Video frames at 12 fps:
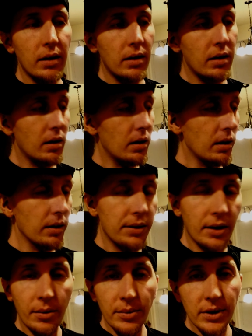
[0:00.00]

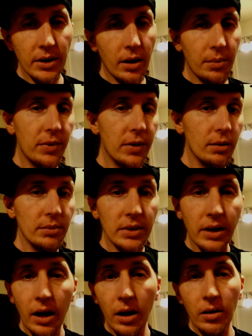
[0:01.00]
thumbs up, thumbs
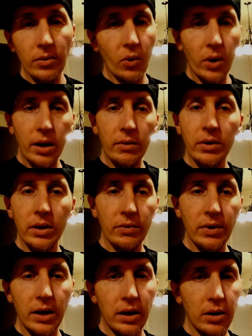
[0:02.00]
down, whatever the
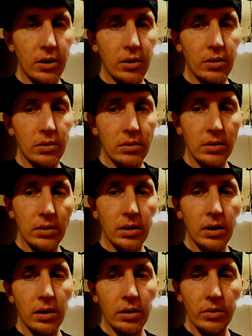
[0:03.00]
video.
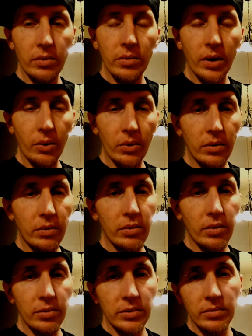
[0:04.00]
I would
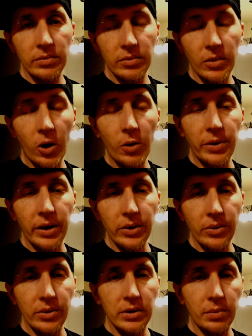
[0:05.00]
hope that
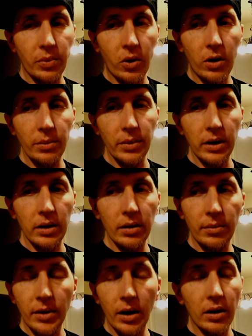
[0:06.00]
you would support me.
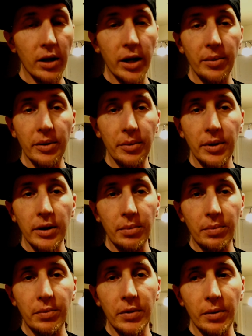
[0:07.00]
I'm not claiming to be
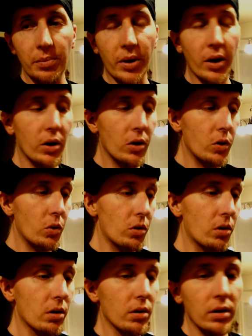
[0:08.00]
a pro
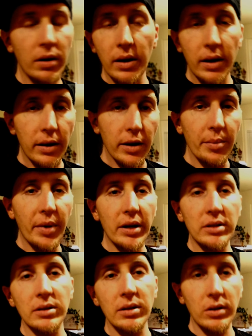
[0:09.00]
or the
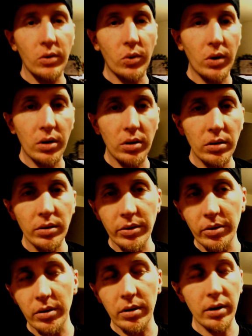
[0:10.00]
best in the world,
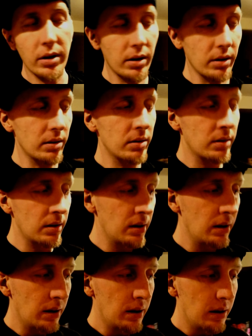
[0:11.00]
or
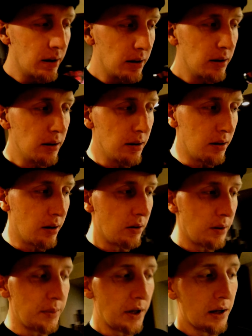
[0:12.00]
you know,
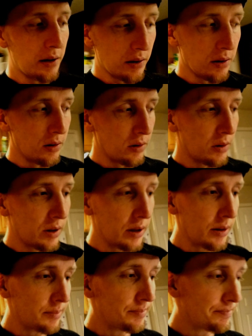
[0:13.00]
I'm not none